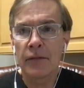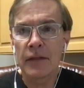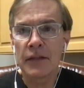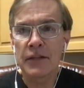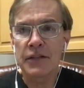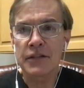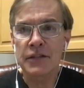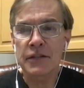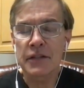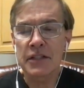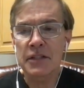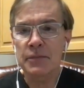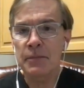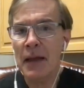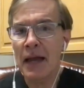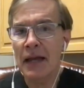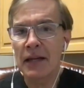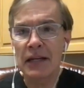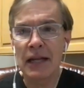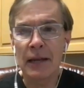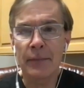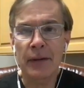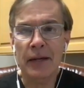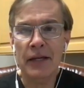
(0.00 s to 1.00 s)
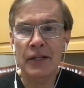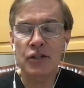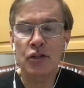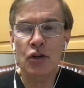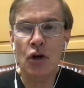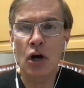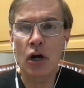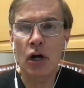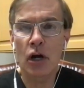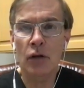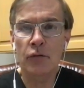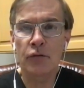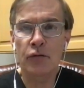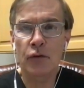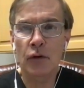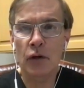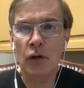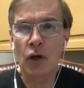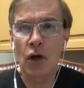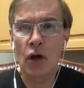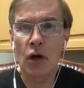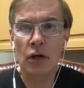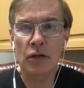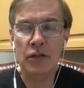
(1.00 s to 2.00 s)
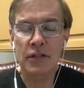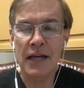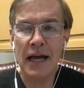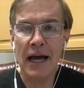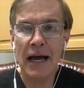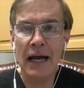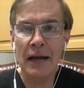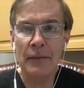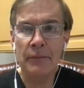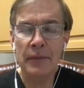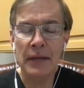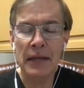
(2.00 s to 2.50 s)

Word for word: this this pandemic has gone on for a long time.